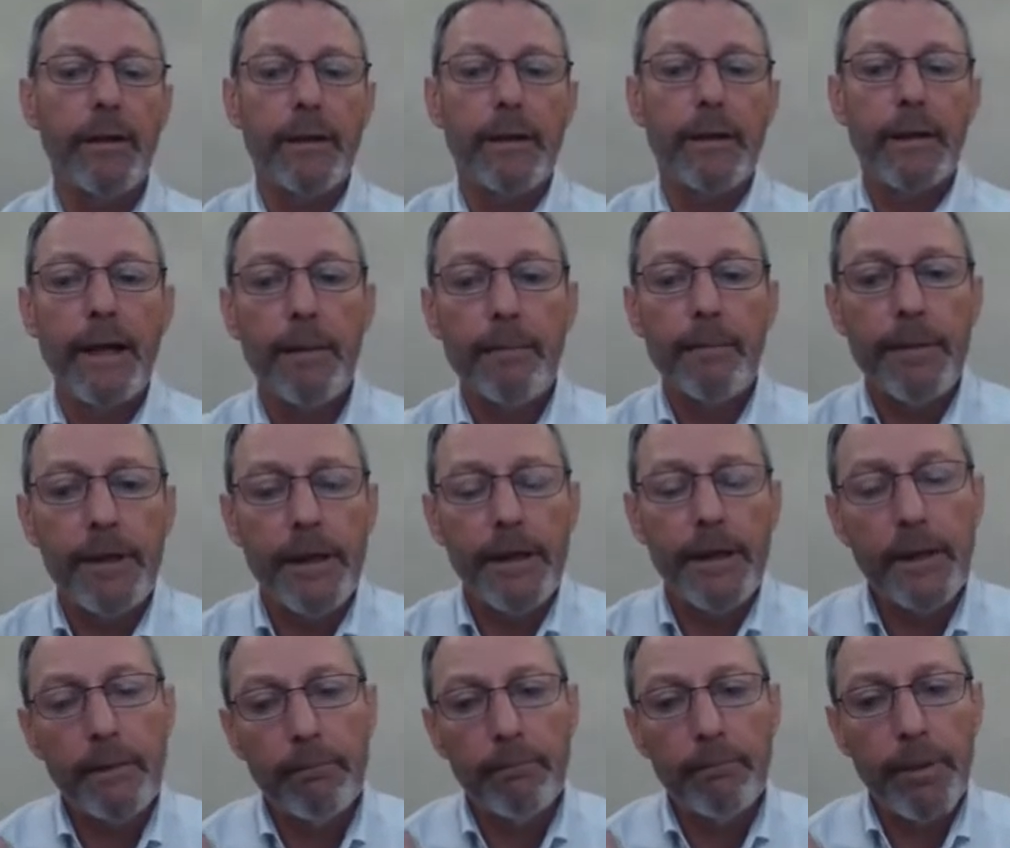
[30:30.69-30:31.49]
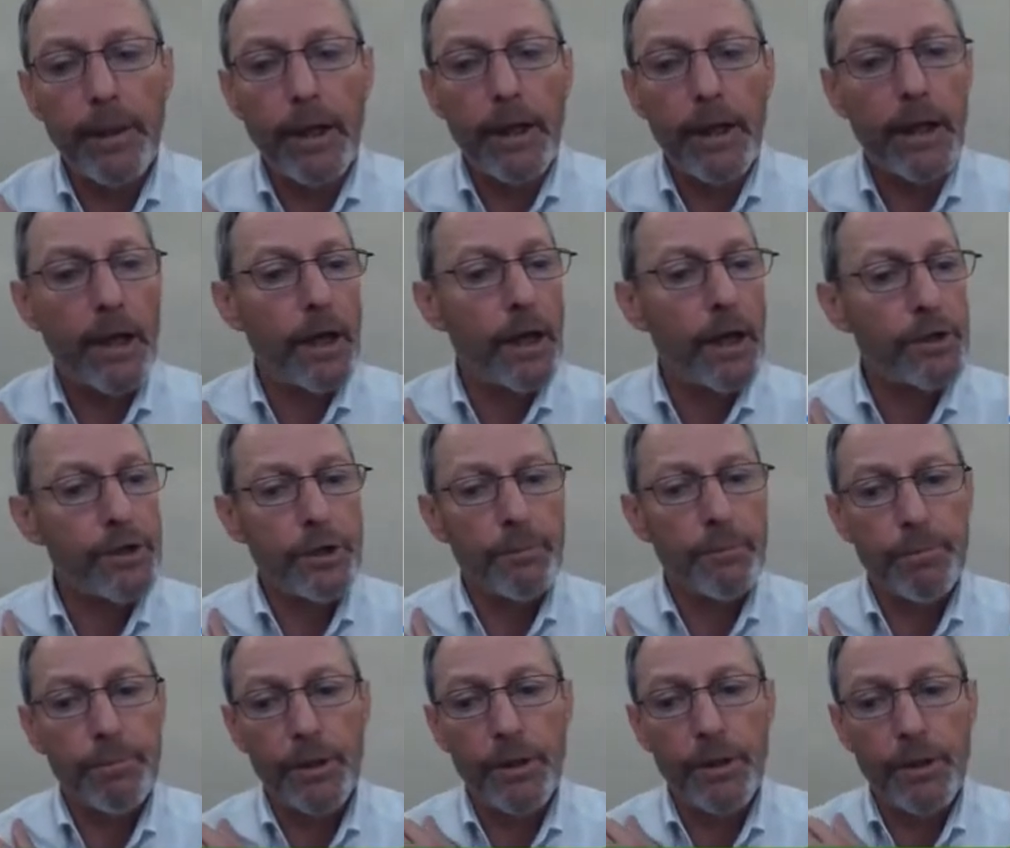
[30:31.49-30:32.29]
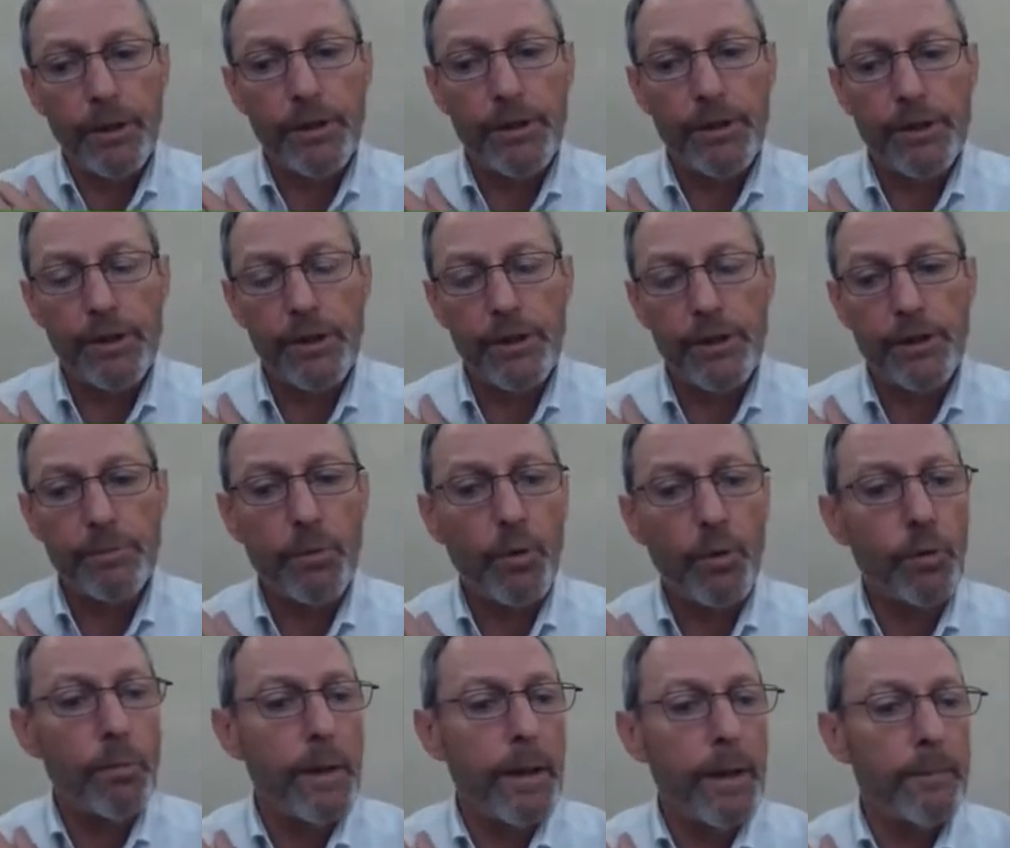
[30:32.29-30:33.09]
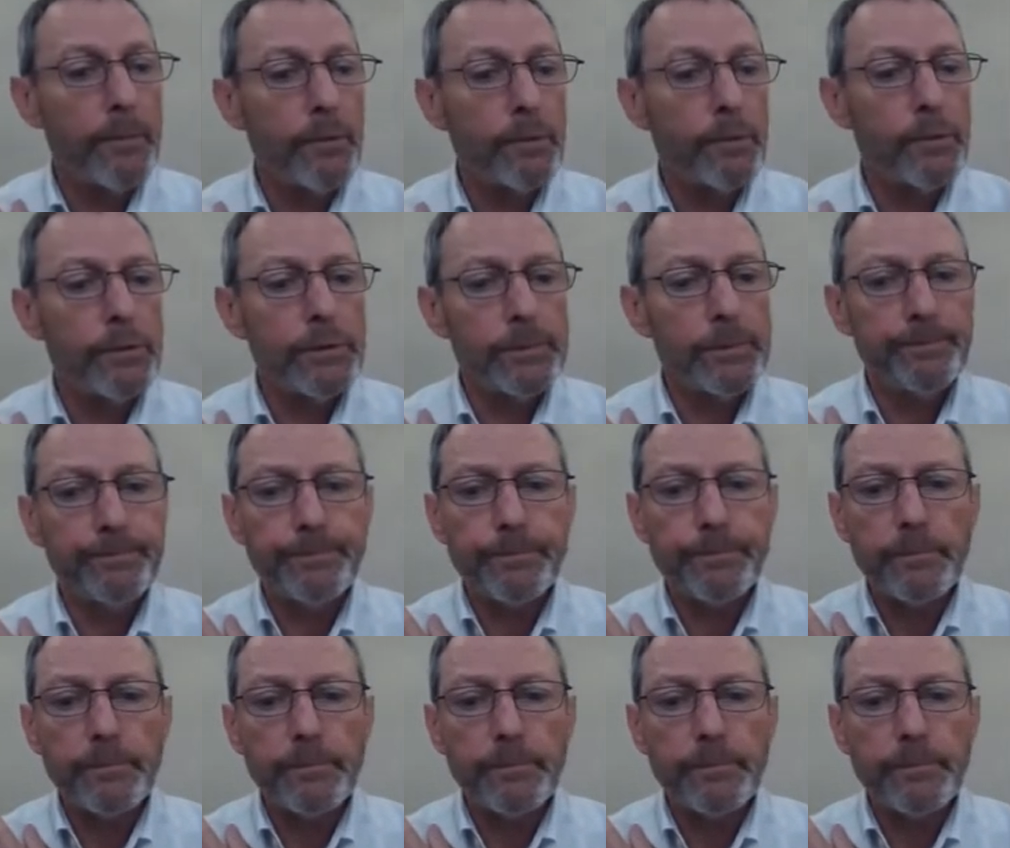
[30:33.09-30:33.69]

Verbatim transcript: can be eaten by larger birds and small mammals.